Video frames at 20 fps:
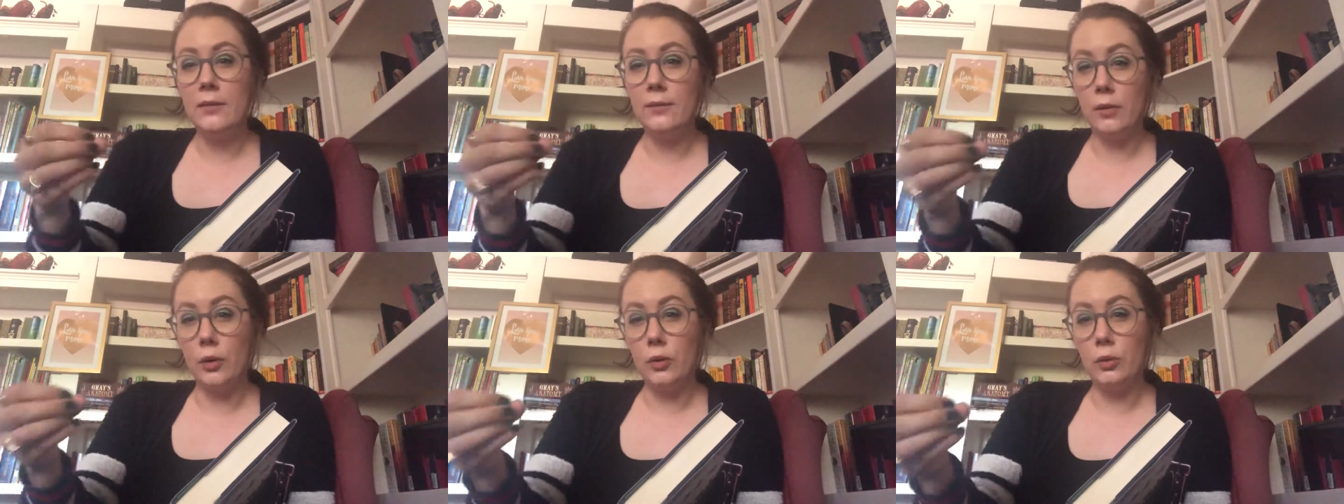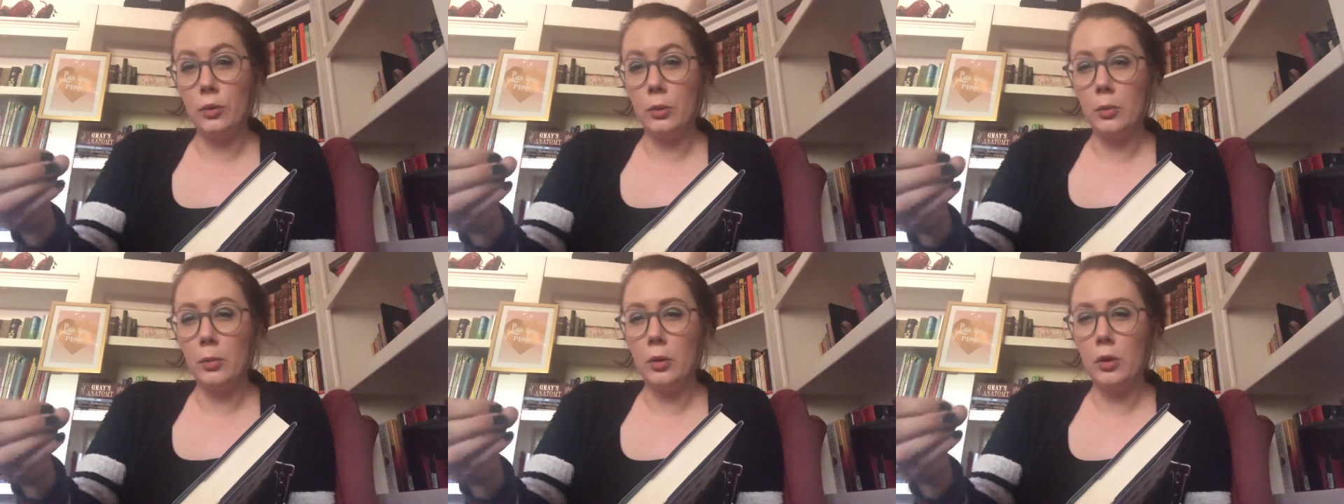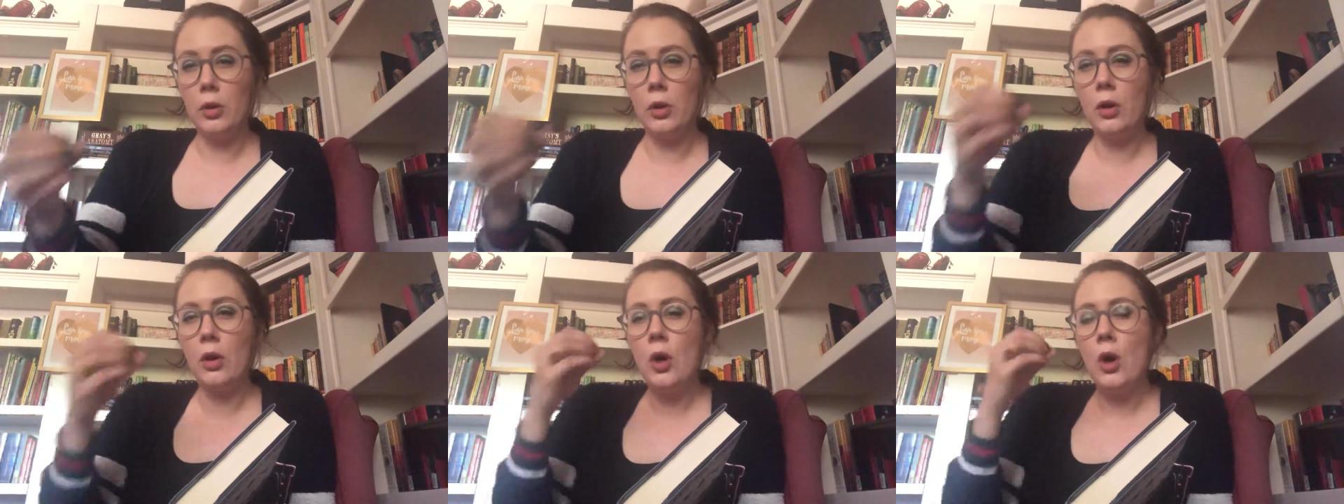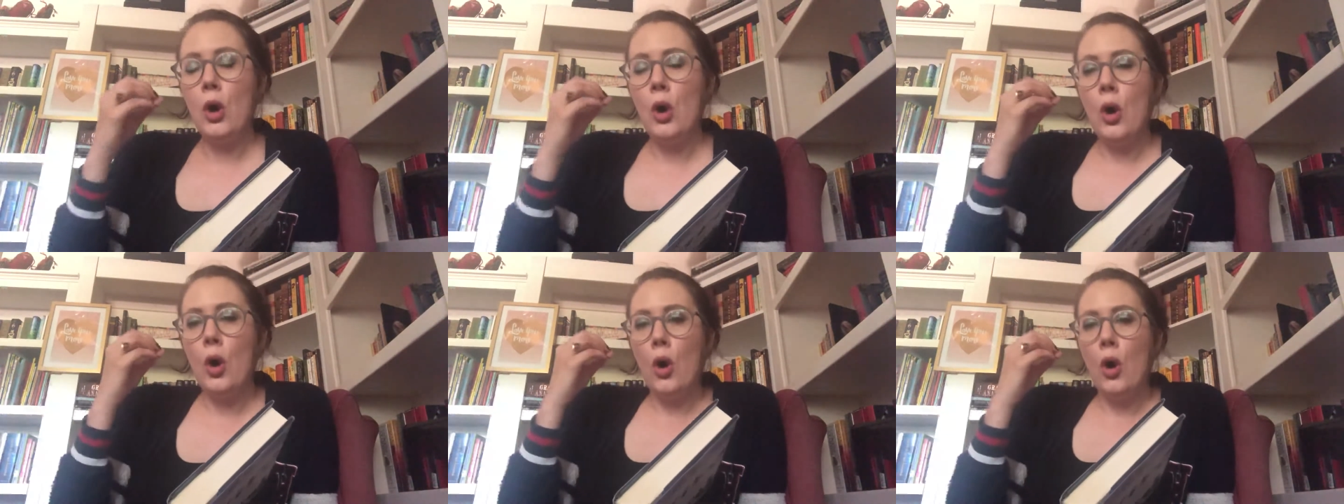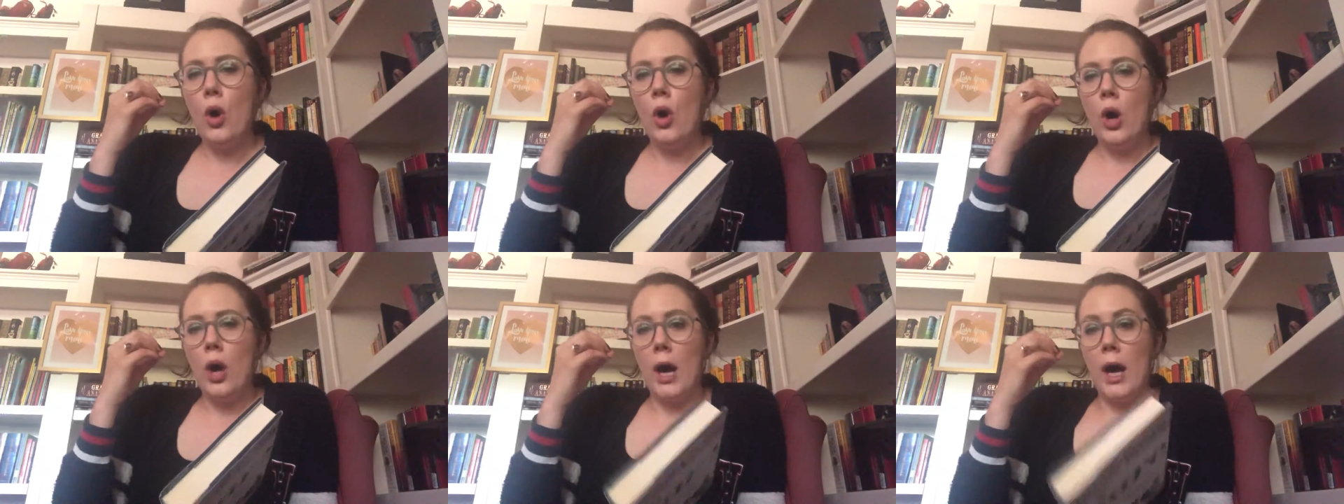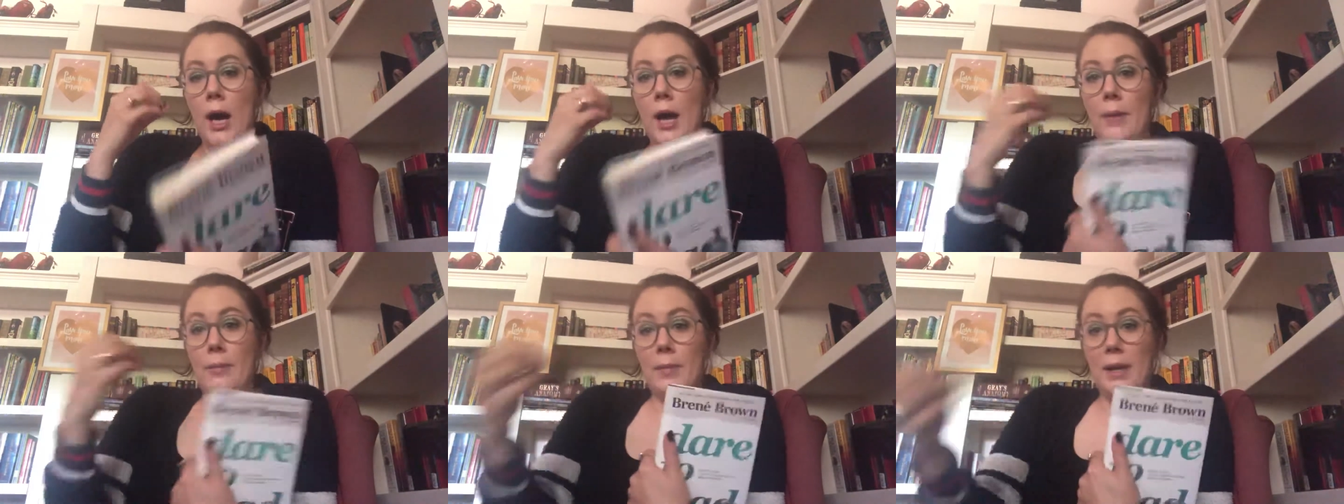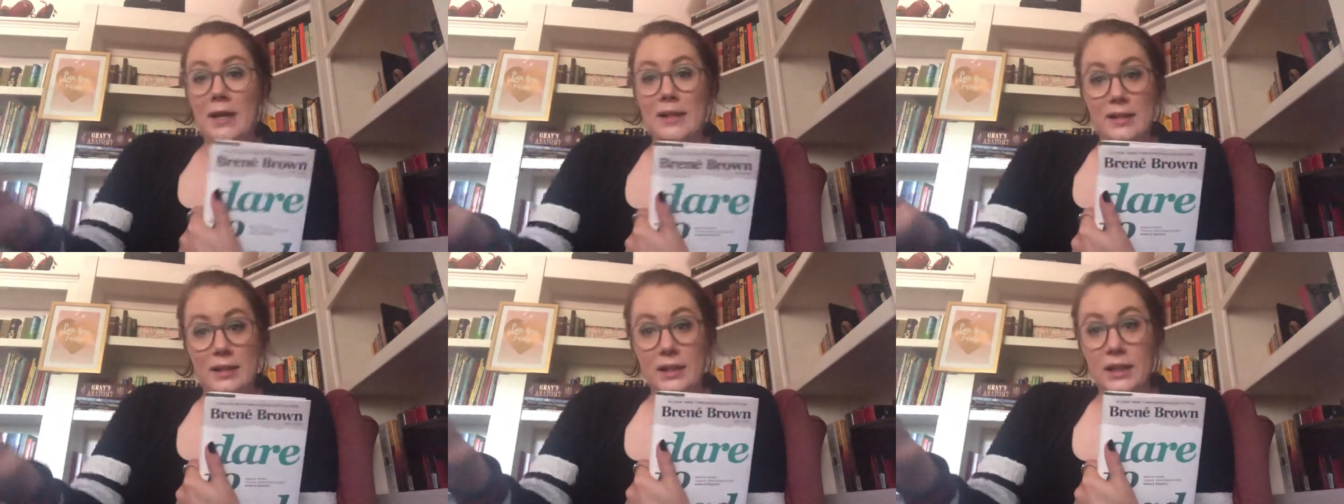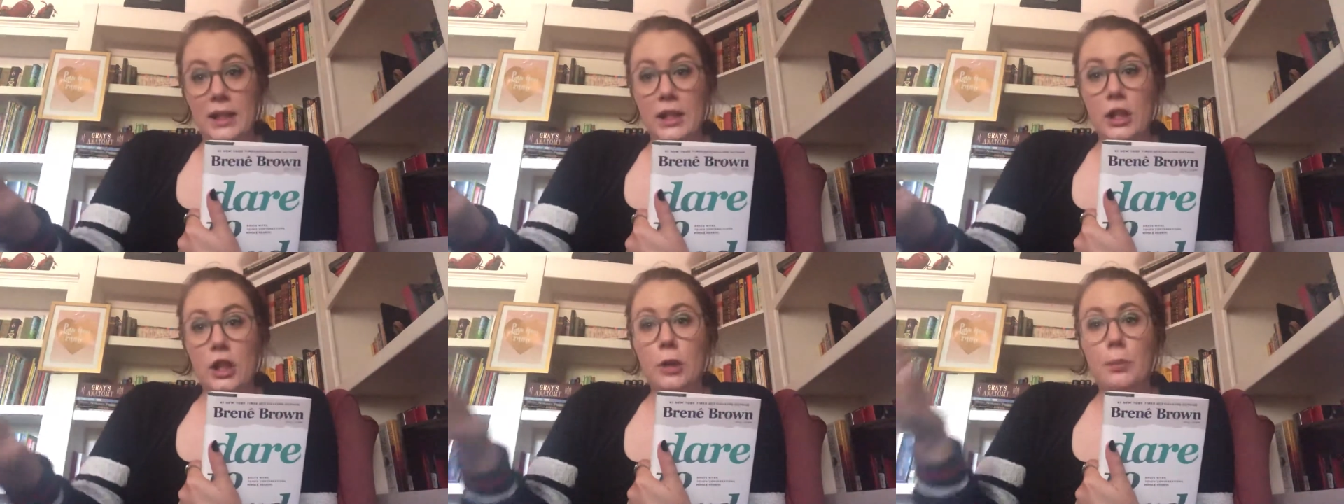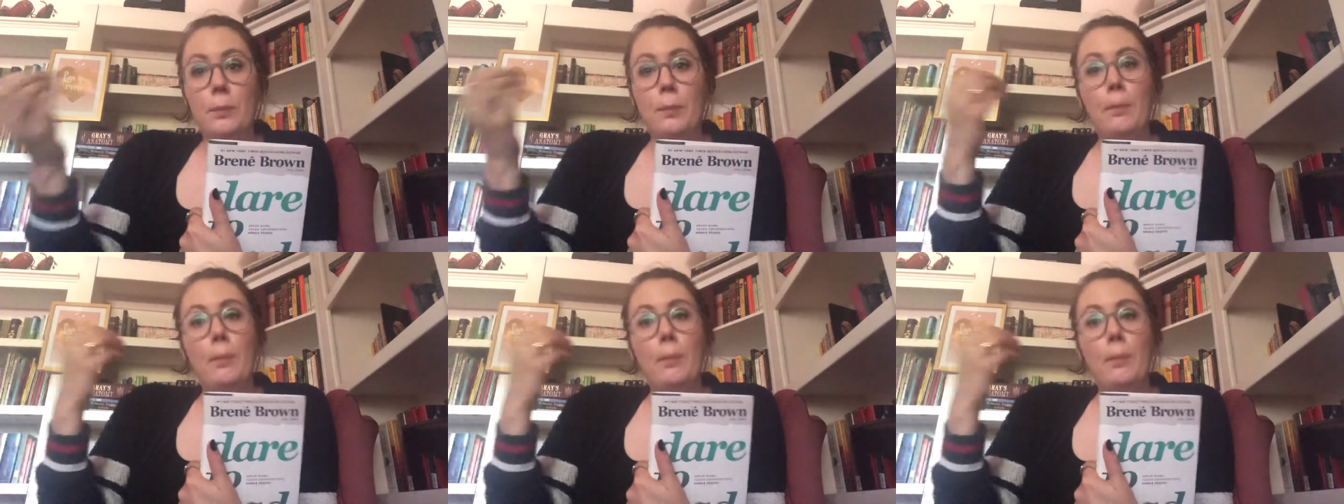vulnerable as a leader,